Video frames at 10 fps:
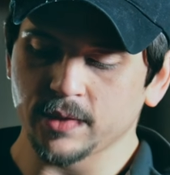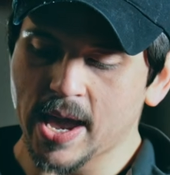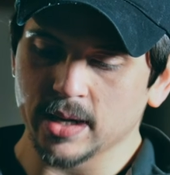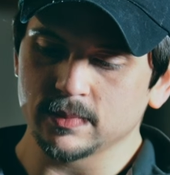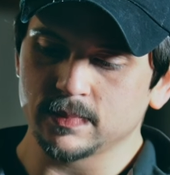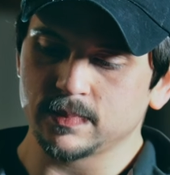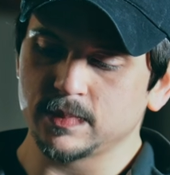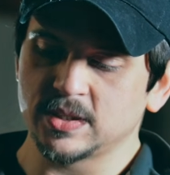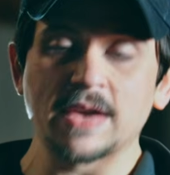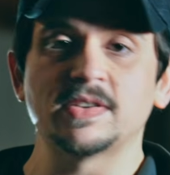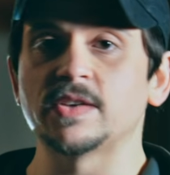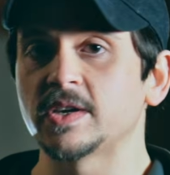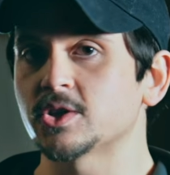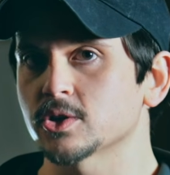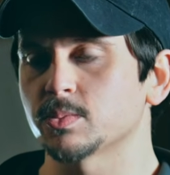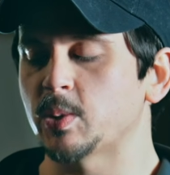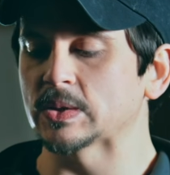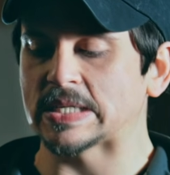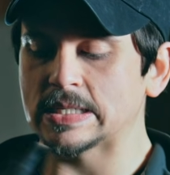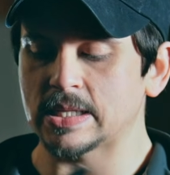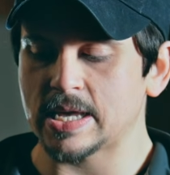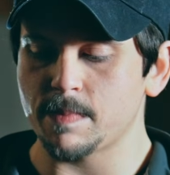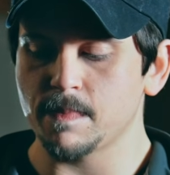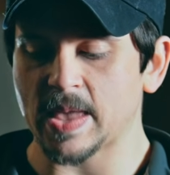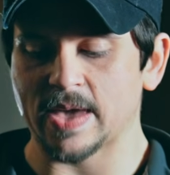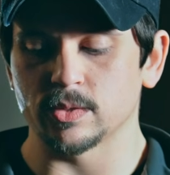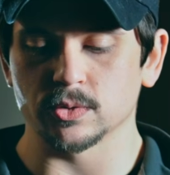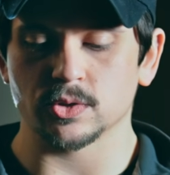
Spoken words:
like safety features built into them, and there's